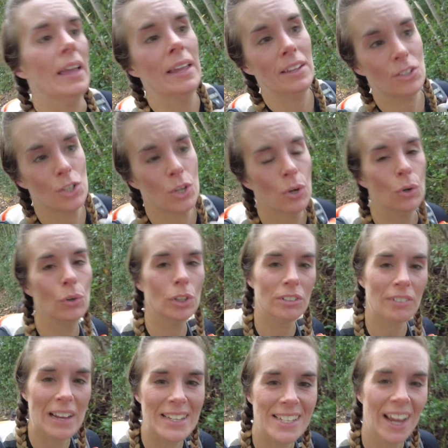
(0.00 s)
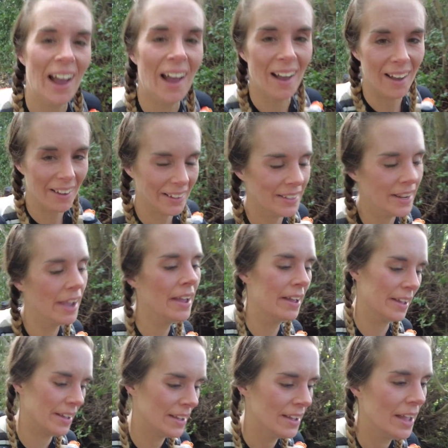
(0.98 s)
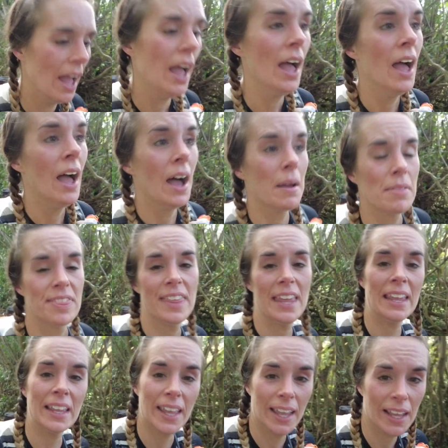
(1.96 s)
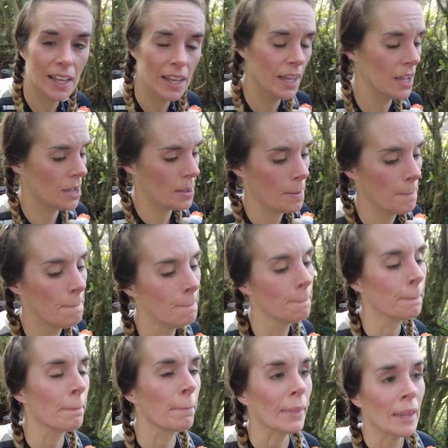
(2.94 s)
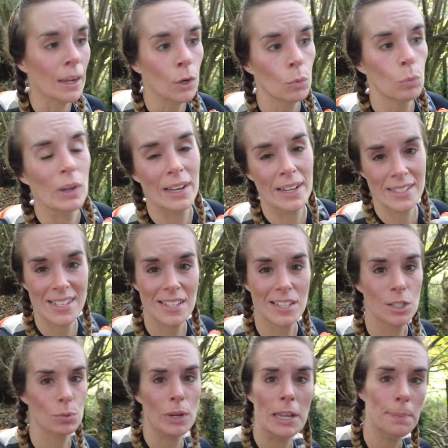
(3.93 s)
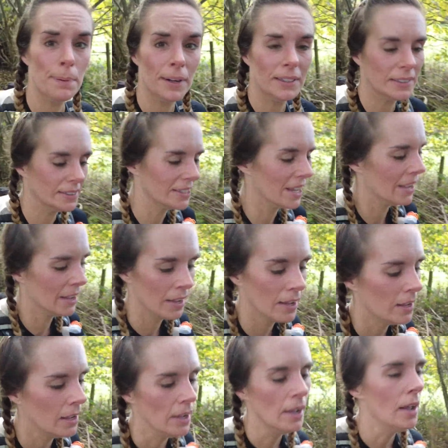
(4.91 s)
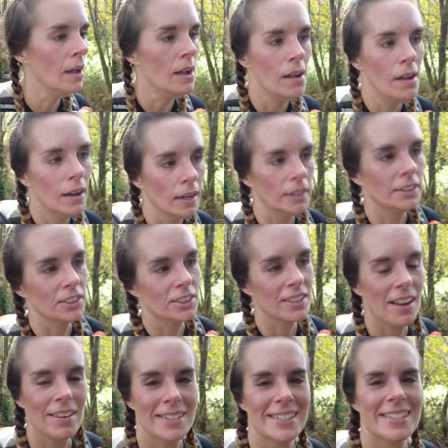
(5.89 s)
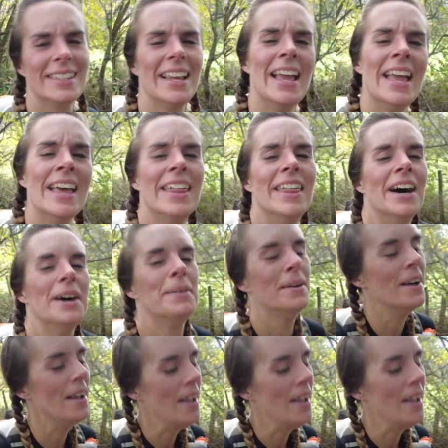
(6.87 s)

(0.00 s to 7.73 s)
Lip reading: each corner I turn and thinking, will I see the sweepers? I just can't see them.